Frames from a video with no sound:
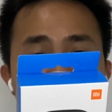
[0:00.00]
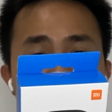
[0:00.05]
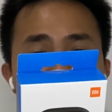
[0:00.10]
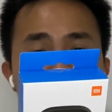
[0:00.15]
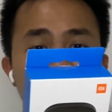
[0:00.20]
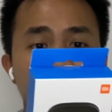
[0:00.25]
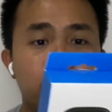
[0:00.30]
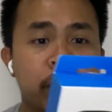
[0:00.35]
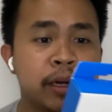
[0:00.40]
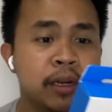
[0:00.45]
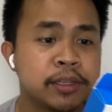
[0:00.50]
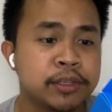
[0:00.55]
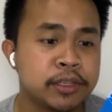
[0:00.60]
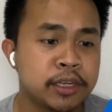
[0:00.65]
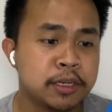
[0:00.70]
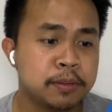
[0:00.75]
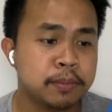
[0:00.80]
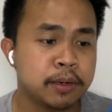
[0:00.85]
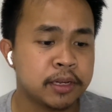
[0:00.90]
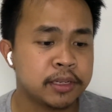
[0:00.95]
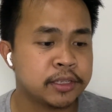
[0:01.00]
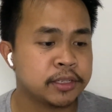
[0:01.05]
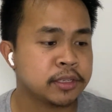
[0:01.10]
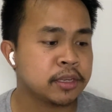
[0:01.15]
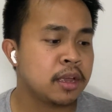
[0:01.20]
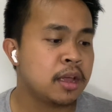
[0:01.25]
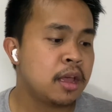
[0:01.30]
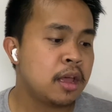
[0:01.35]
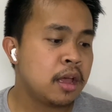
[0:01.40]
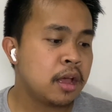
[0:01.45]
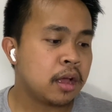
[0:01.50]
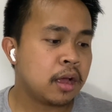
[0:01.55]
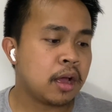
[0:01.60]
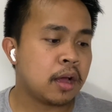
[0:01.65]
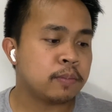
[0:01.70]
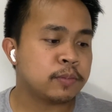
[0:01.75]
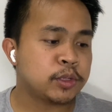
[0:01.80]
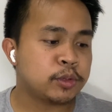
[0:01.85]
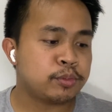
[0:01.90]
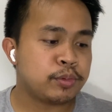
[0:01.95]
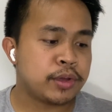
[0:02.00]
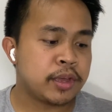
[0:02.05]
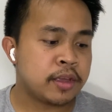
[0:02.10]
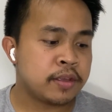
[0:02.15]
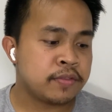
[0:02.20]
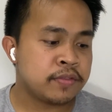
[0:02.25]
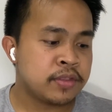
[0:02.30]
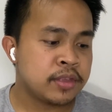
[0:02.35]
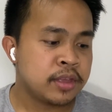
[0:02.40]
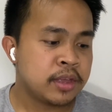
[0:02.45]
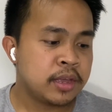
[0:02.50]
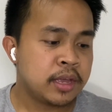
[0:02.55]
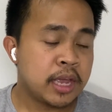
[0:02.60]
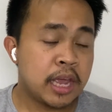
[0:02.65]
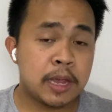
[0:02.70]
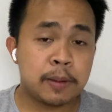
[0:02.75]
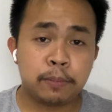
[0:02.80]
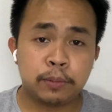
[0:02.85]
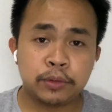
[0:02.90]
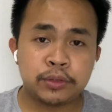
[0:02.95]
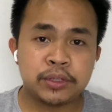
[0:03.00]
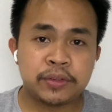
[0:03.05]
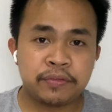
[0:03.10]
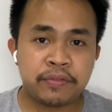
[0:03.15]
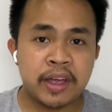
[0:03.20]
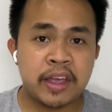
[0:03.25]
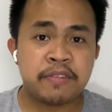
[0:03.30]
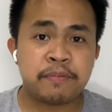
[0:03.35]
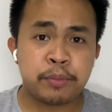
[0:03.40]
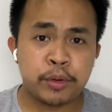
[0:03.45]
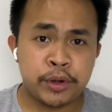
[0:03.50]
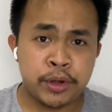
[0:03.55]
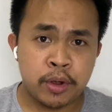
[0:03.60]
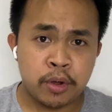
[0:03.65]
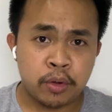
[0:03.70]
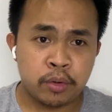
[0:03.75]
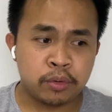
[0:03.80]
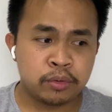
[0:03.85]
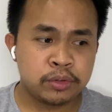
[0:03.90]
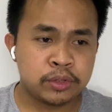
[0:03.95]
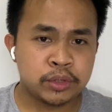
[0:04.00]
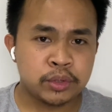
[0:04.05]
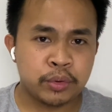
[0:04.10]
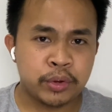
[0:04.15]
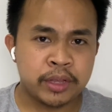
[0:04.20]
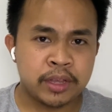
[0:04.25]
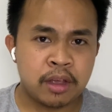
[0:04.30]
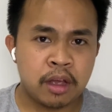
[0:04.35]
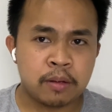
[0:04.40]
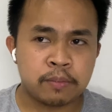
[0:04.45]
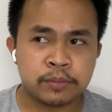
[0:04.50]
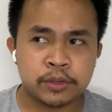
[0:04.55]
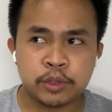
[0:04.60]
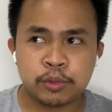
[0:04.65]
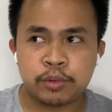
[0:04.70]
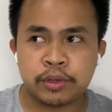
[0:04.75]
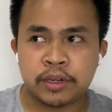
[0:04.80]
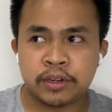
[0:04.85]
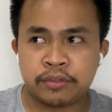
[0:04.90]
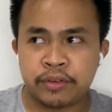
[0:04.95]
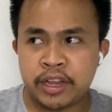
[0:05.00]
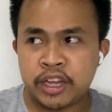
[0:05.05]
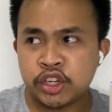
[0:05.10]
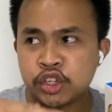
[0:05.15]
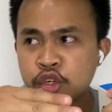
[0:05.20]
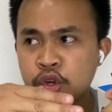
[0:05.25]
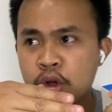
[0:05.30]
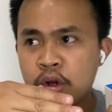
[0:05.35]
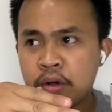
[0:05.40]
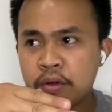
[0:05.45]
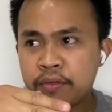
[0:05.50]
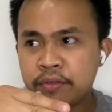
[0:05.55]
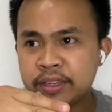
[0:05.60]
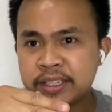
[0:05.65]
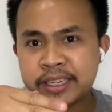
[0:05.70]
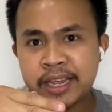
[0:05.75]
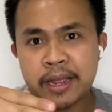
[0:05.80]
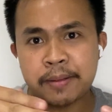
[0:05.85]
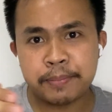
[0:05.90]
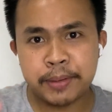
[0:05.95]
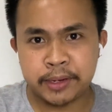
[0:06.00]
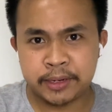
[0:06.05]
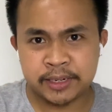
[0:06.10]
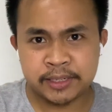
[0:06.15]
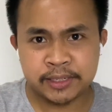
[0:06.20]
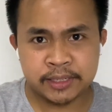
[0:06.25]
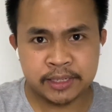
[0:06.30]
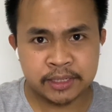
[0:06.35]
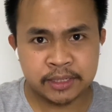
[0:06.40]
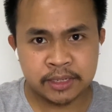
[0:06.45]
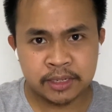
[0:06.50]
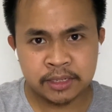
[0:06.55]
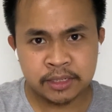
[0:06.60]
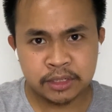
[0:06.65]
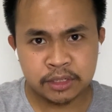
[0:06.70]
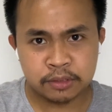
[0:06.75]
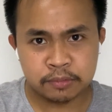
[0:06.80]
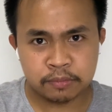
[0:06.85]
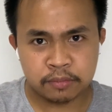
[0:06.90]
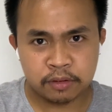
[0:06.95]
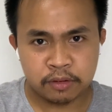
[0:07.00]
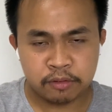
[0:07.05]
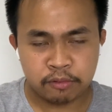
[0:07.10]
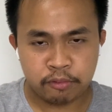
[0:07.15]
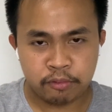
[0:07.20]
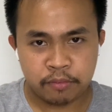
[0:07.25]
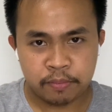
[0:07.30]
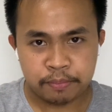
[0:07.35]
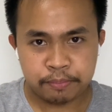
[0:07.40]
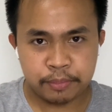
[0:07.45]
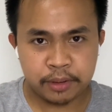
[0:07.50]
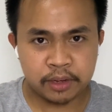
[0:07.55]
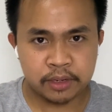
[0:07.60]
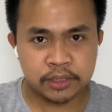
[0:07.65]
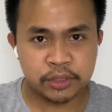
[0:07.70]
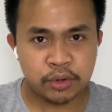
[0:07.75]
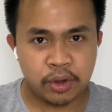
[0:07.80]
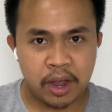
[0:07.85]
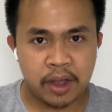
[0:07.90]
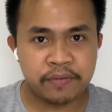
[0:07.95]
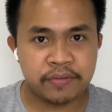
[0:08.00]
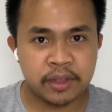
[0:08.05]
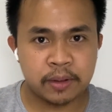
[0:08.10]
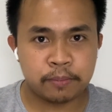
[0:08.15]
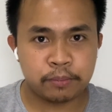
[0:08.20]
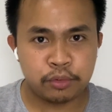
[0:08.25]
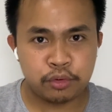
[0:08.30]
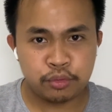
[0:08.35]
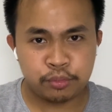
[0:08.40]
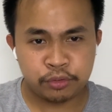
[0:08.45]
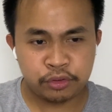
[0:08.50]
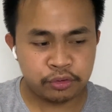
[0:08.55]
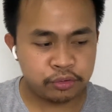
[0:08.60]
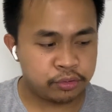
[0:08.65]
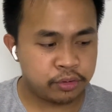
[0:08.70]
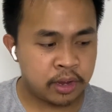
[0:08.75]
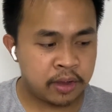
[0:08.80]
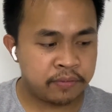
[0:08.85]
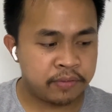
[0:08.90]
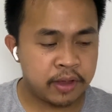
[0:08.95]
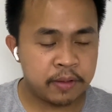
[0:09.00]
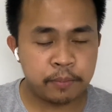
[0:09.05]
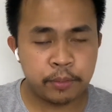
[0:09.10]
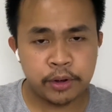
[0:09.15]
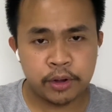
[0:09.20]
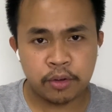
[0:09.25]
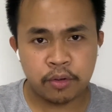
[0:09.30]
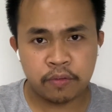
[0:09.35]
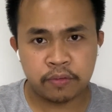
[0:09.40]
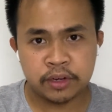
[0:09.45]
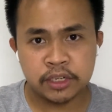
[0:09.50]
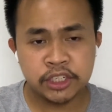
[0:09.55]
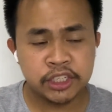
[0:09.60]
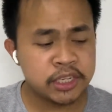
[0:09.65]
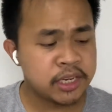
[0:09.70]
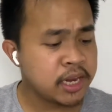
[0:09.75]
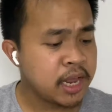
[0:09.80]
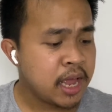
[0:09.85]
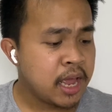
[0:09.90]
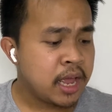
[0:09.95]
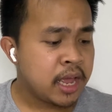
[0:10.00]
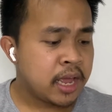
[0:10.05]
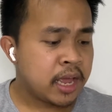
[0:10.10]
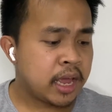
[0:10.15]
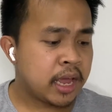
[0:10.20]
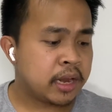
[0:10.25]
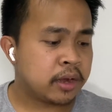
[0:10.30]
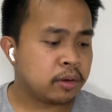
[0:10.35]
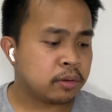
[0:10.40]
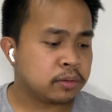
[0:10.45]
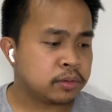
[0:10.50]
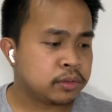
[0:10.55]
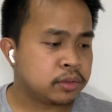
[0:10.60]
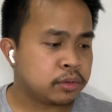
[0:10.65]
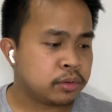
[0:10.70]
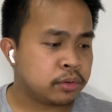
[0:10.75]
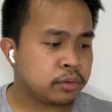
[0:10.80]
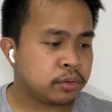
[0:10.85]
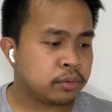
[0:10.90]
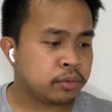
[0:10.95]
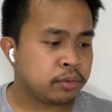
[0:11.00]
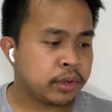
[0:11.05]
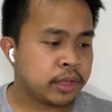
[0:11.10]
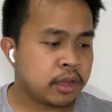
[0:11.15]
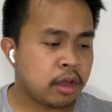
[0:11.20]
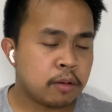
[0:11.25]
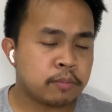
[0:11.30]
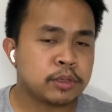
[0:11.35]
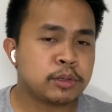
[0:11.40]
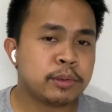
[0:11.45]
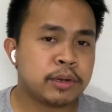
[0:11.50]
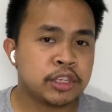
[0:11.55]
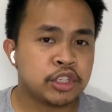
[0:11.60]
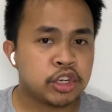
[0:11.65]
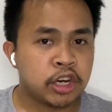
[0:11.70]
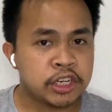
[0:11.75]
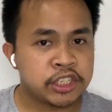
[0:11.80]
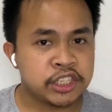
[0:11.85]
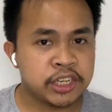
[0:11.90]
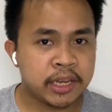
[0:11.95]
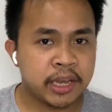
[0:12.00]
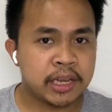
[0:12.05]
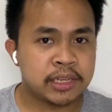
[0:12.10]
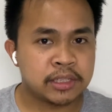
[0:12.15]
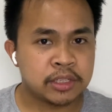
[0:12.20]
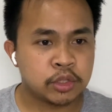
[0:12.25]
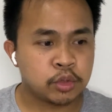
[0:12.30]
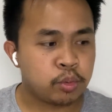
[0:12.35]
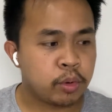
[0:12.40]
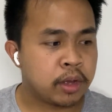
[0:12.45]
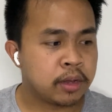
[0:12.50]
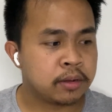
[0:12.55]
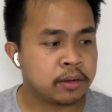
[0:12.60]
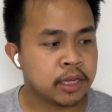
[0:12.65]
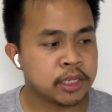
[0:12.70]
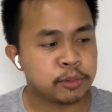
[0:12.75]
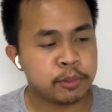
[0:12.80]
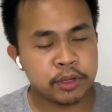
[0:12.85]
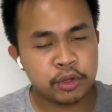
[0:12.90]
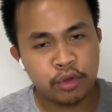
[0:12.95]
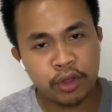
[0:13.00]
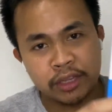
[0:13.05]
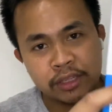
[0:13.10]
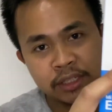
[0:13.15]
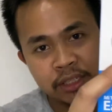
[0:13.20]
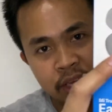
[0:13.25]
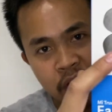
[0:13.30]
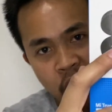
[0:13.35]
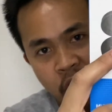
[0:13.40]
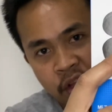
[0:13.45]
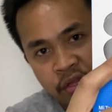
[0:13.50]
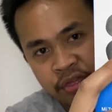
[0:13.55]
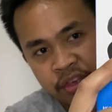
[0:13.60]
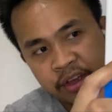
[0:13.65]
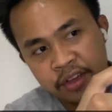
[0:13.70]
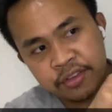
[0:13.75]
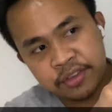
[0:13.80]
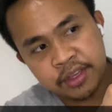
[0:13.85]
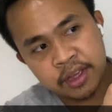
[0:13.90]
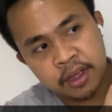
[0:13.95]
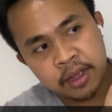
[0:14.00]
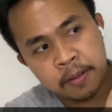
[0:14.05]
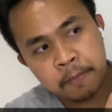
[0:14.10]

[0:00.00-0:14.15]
True Wireless Earbuds comes with a Bluetooth 5.0, so it comes with a range of 10 meters distance because you have that Bluetooth 5.0 version, and also it comes with a charging case as well, as what you can see on the